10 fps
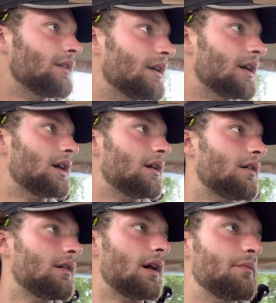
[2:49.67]
Yeah,
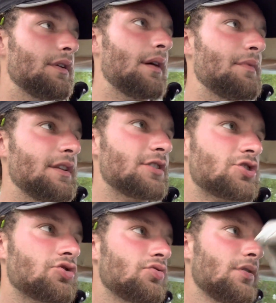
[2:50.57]
I'm in, I'm in
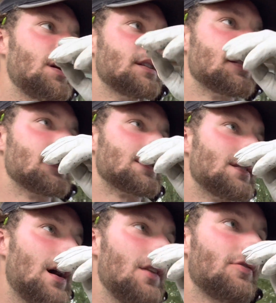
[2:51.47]
these trees, and it's
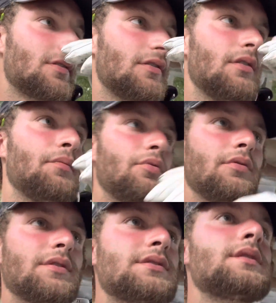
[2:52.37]
not looking good,
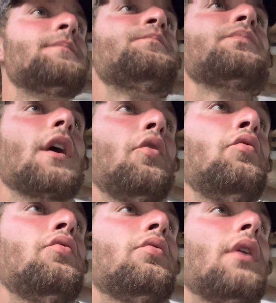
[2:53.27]
boys.
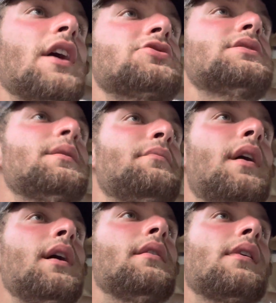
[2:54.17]
Oh, actually, I'm
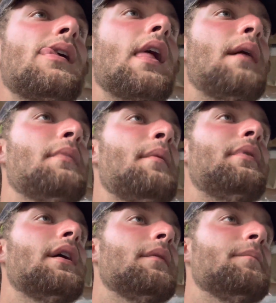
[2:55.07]
not. I'm not bad.